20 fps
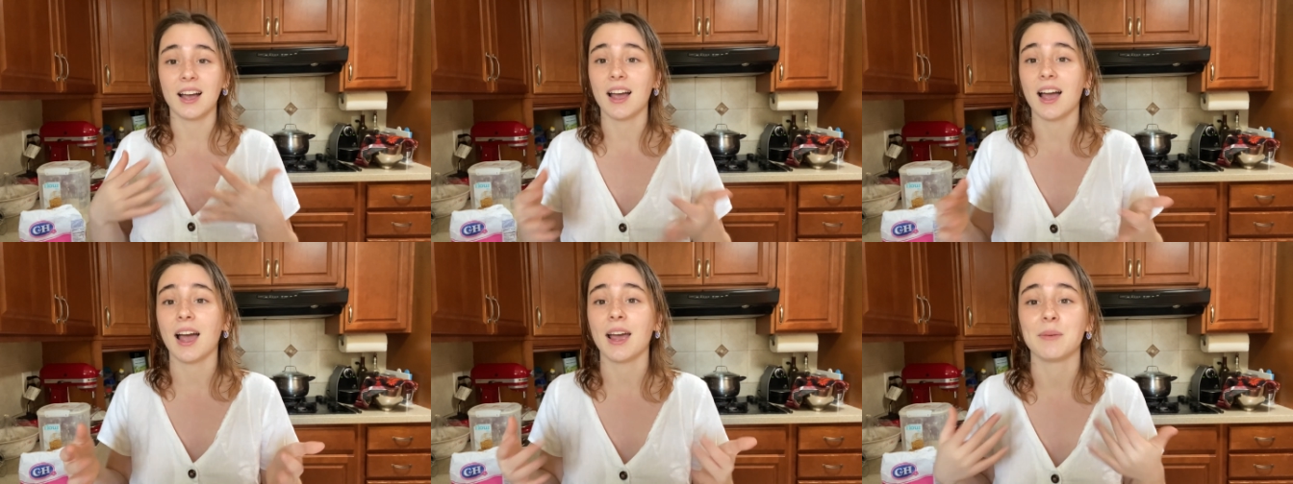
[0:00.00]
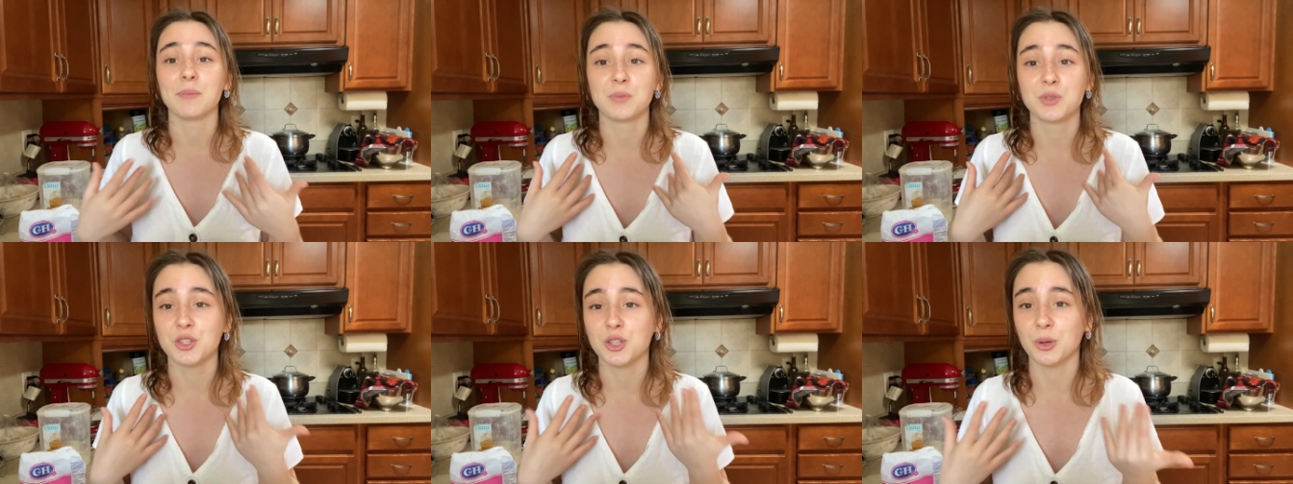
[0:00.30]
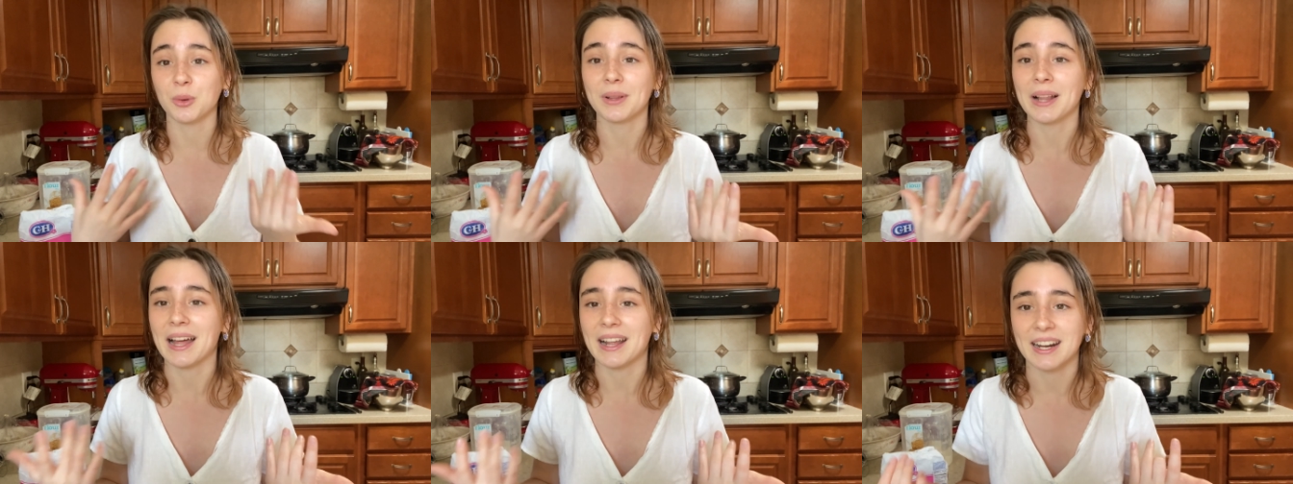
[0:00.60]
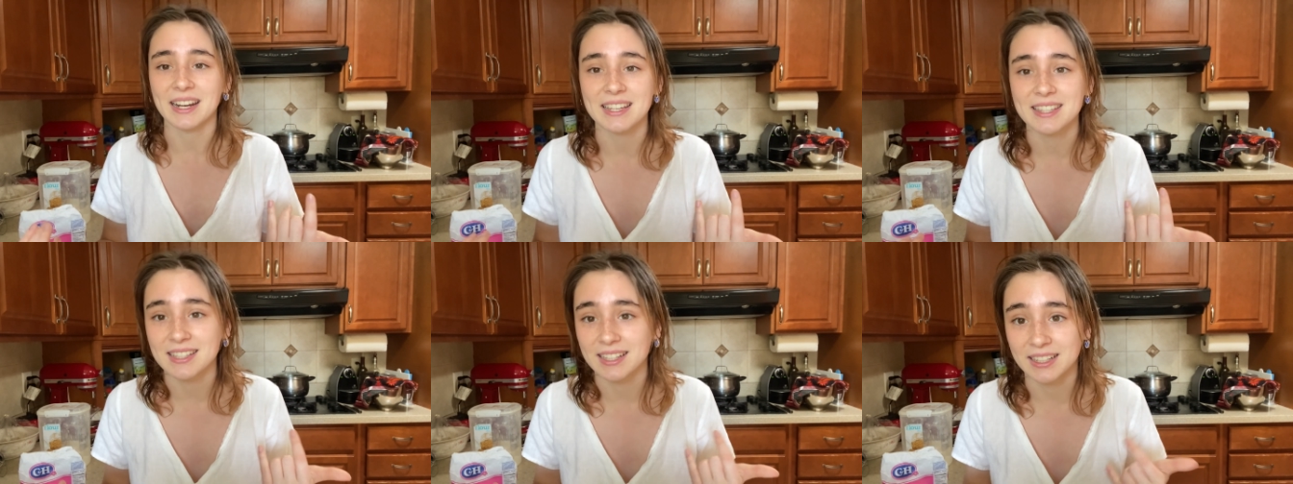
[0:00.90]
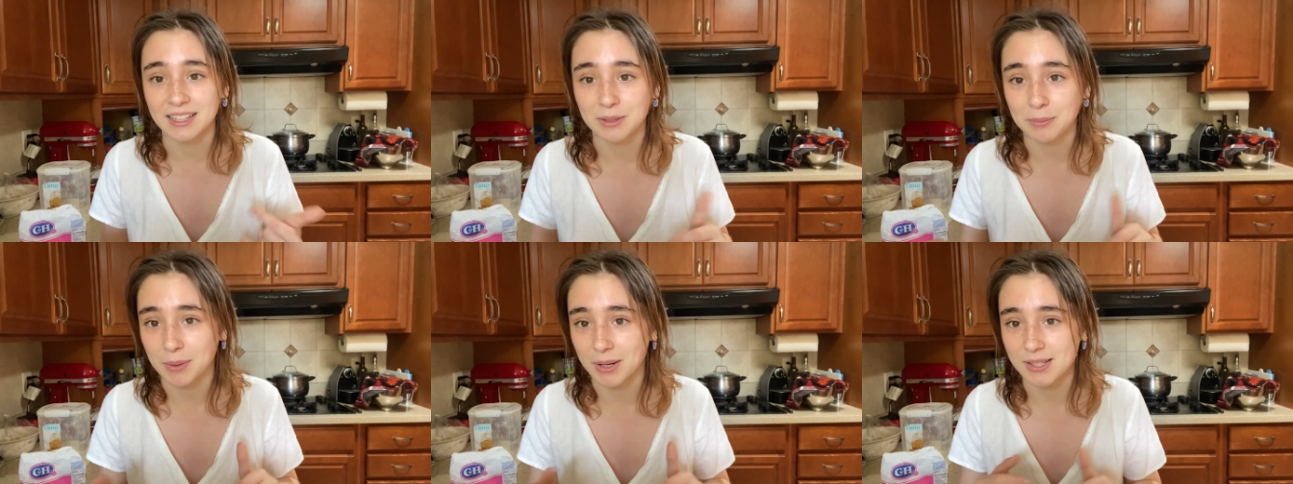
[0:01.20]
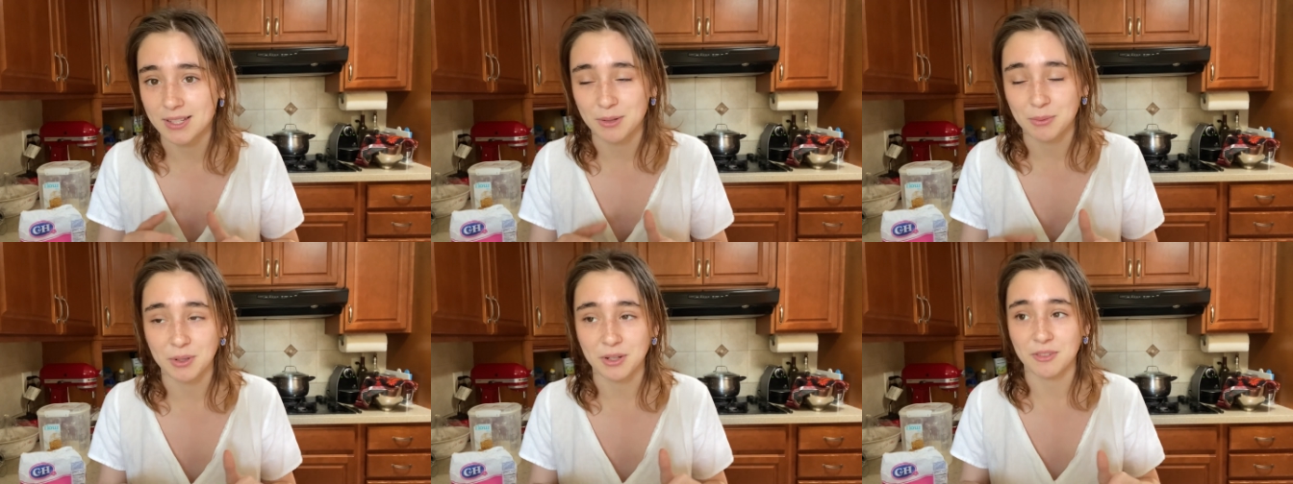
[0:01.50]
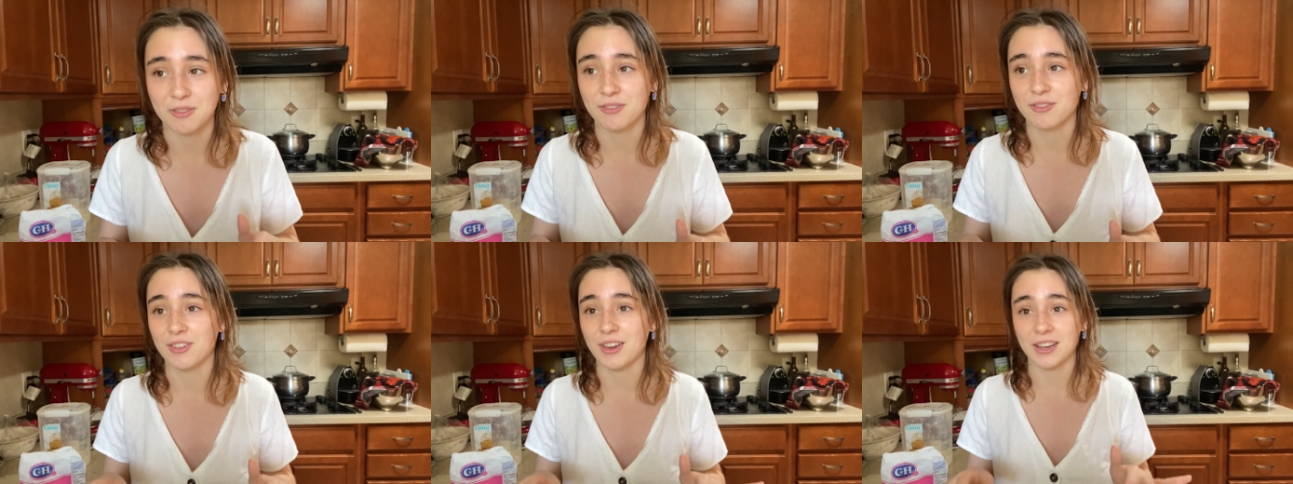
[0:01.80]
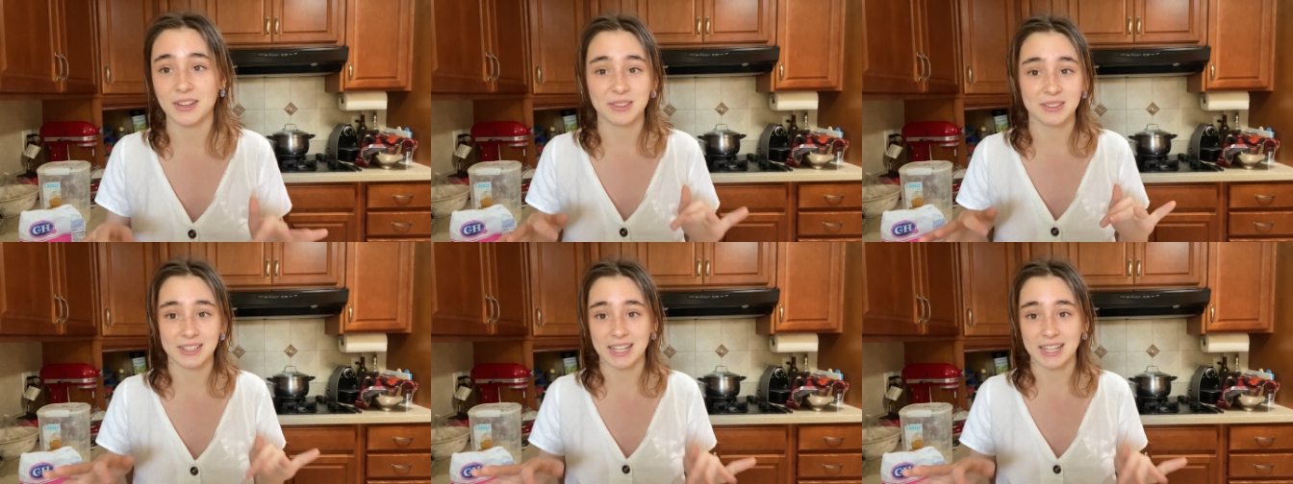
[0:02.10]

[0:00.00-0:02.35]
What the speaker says: I'm so glad I studied because I would have failed